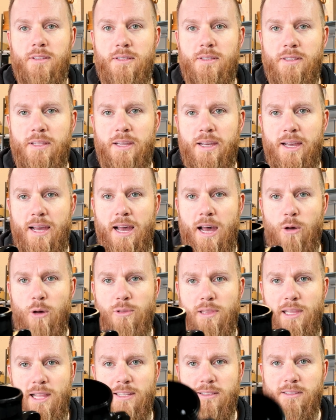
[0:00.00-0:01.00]
the
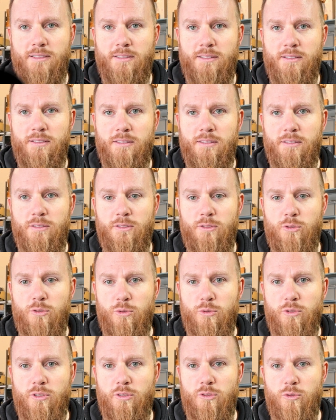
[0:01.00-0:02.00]
outlet
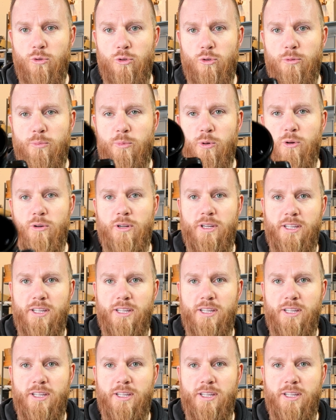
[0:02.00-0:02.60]
to the turbo